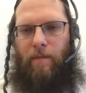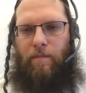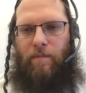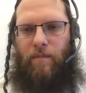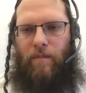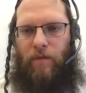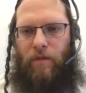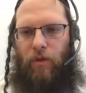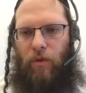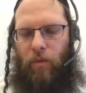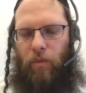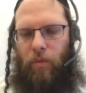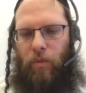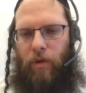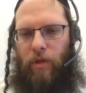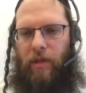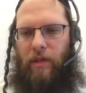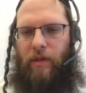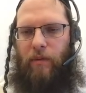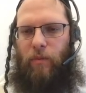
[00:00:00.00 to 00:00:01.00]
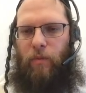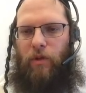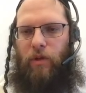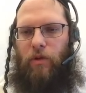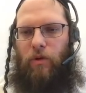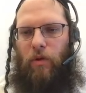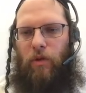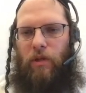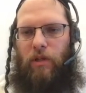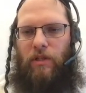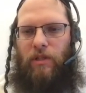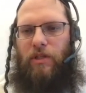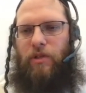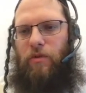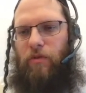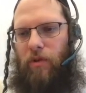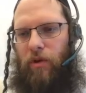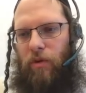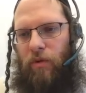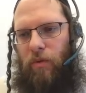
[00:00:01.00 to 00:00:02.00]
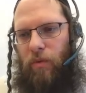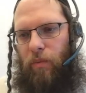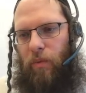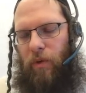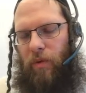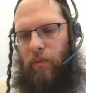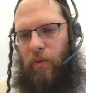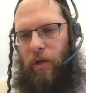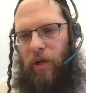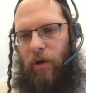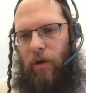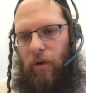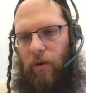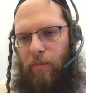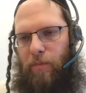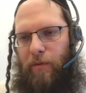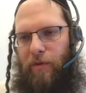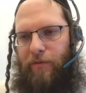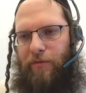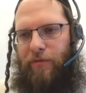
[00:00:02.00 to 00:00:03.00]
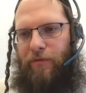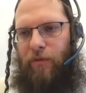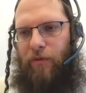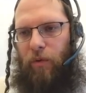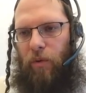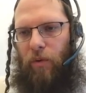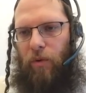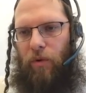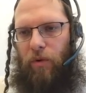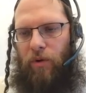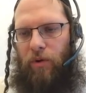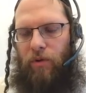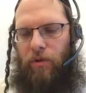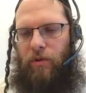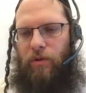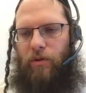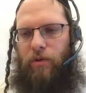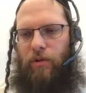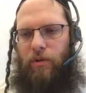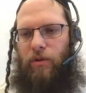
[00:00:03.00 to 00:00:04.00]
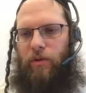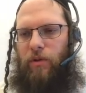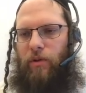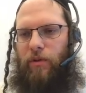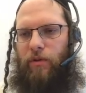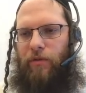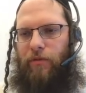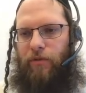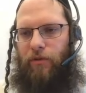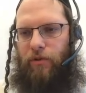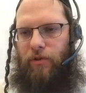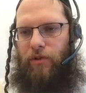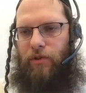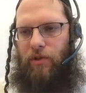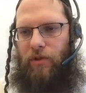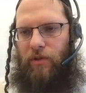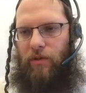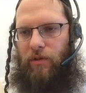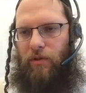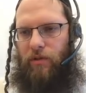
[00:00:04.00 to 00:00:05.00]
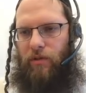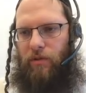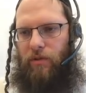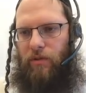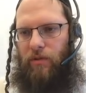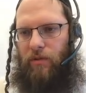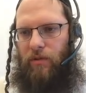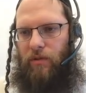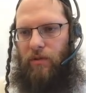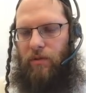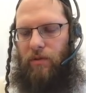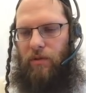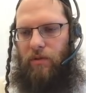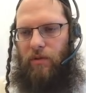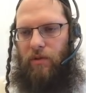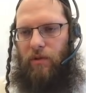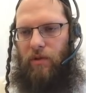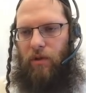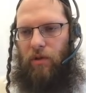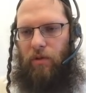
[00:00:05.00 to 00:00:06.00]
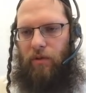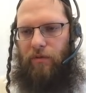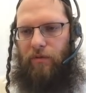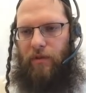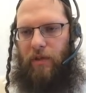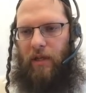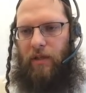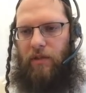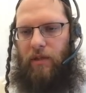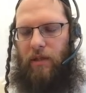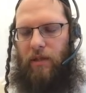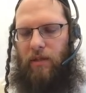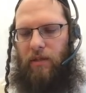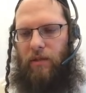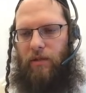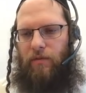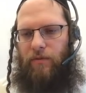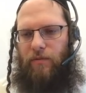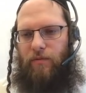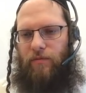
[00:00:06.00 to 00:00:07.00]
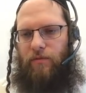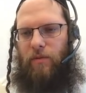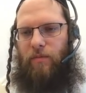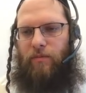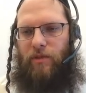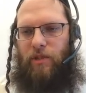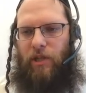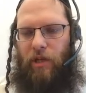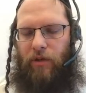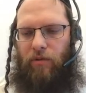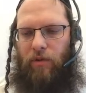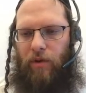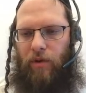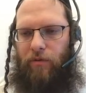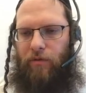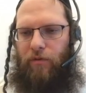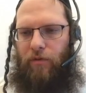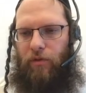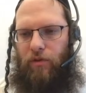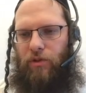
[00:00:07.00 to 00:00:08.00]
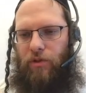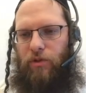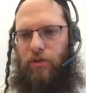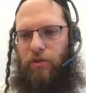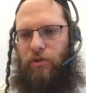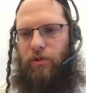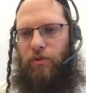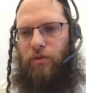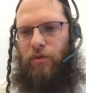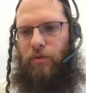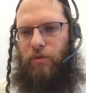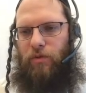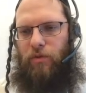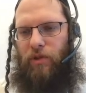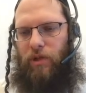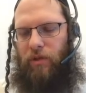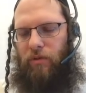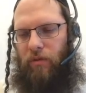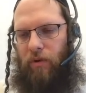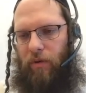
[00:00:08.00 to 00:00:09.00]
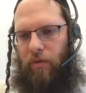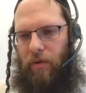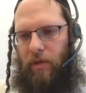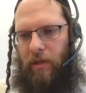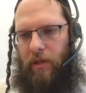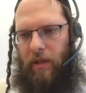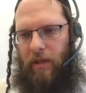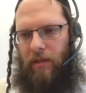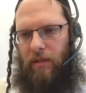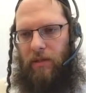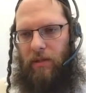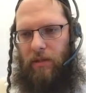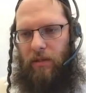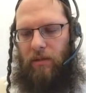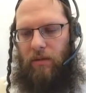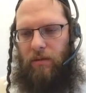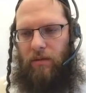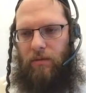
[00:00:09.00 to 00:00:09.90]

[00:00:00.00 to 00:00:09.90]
So we'll call it 0 when we are before the first cutoff date, that is from January 1st to January 19.